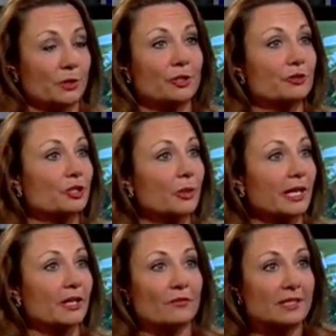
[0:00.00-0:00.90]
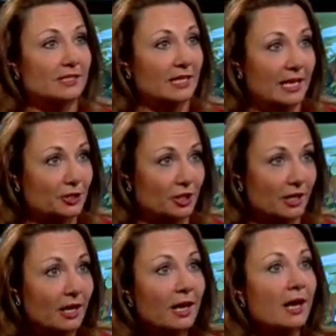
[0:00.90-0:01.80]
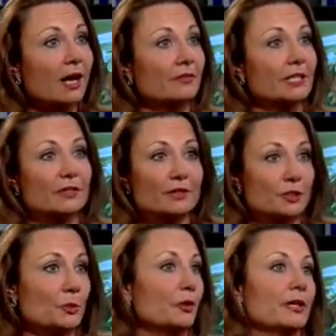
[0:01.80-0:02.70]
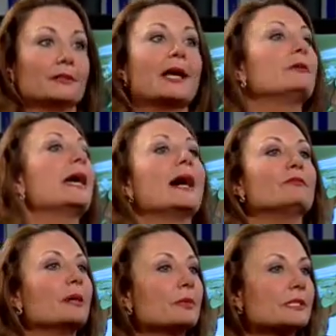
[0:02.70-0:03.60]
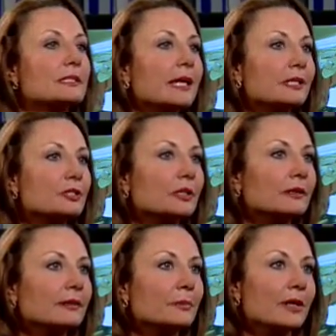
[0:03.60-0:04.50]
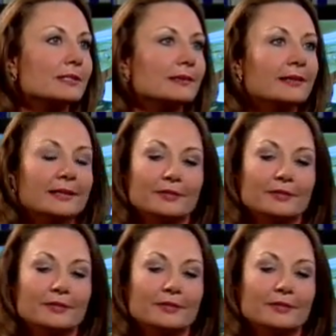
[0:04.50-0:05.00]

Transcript: When you're doing an investigation of an individual, they're allowed to have representation present.